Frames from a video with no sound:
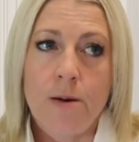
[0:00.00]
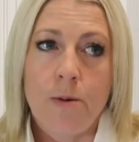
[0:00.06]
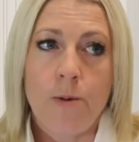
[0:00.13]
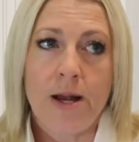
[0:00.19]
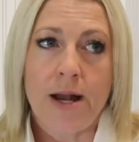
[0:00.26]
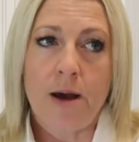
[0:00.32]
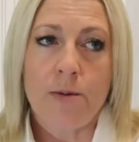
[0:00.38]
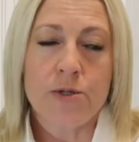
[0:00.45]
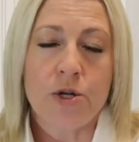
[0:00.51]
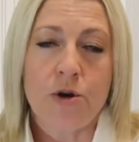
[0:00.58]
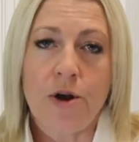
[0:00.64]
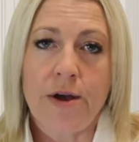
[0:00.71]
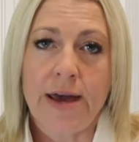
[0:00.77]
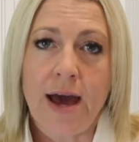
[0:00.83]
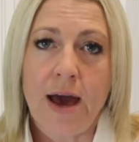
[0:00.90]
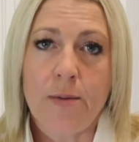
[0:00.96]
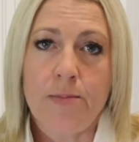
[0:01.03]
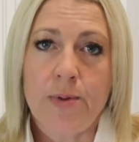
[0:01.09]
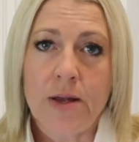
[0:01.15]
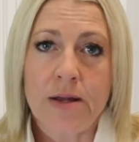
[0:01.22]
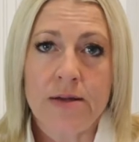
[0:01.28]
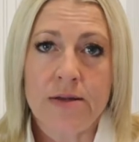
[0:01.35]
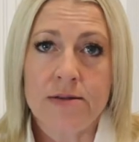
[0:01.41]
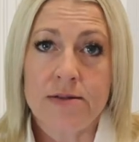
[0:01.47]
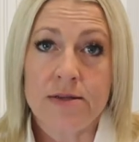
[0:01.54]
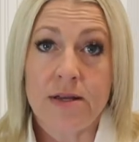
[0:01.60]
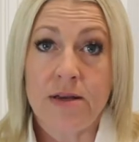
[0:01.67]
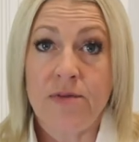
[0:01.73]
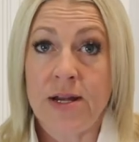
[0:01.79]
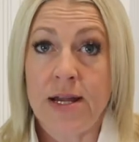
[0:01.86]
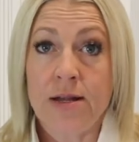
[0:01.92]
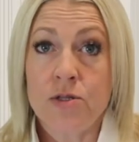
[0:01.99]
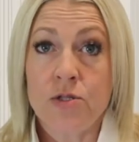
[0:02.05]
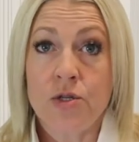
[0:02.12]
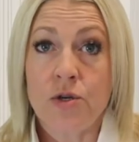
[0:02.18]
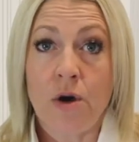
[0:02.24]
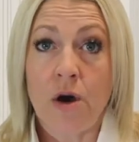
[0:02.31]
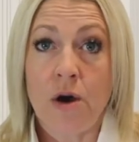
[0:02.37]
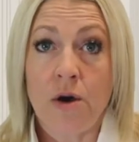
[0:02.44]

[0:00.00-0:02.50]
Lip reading: when I was growing up and even into